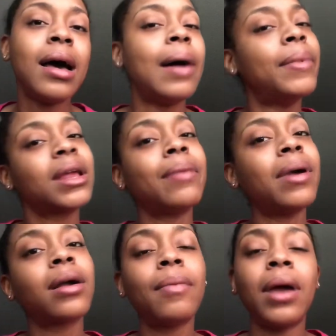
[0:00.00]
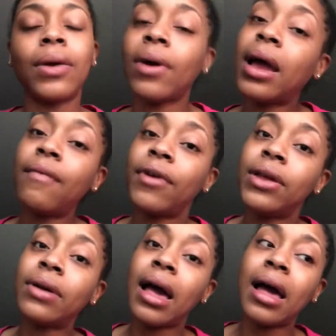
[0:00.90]
I'm going to get back on my grind for
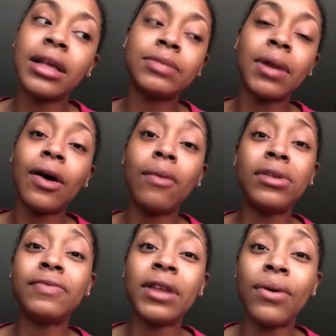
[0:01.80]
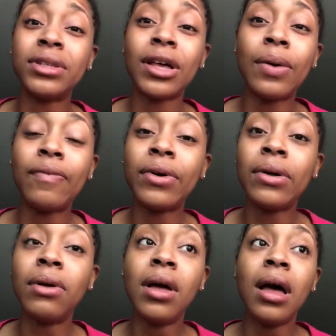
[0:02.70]
you guys. But I hope this video was
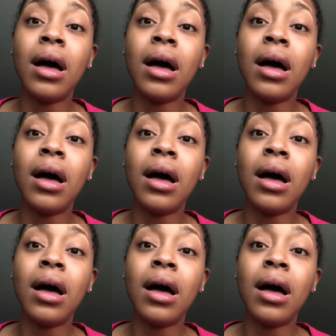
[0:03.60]
helpful.